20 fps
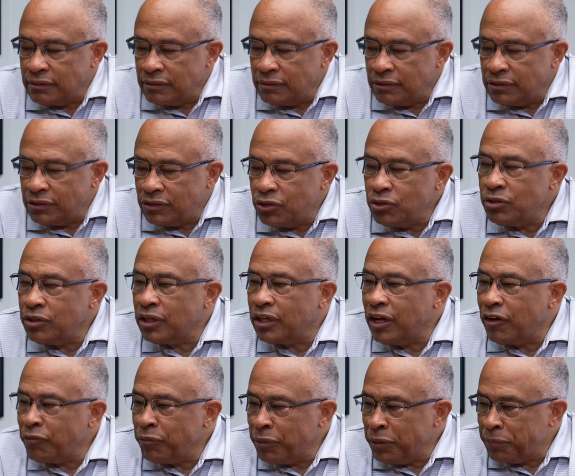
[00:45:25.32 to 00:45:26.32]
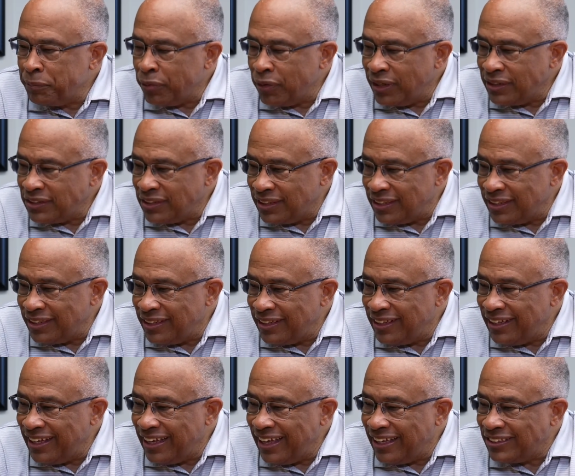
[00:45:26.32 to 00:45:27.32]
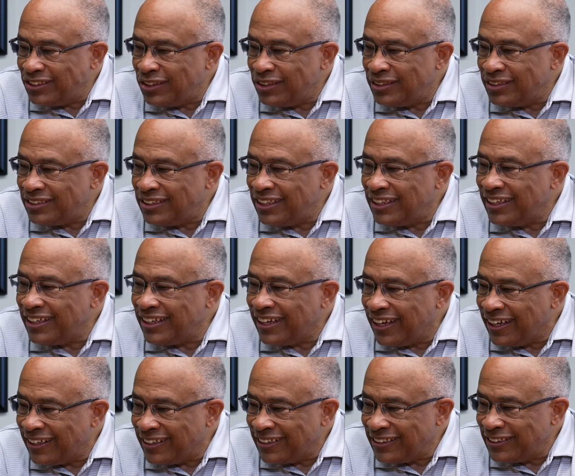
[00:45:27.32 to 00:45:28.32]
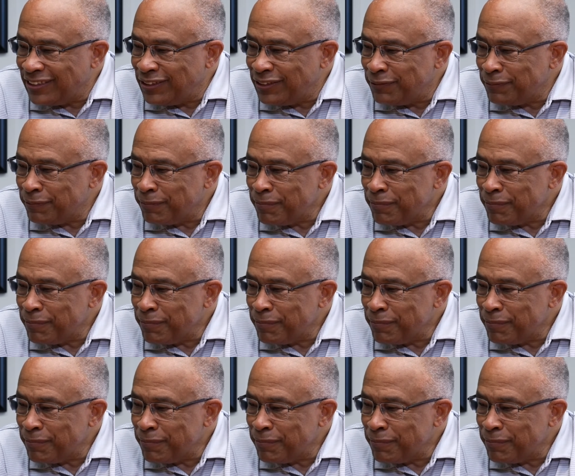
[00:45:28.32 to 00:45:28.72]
student government president at City College.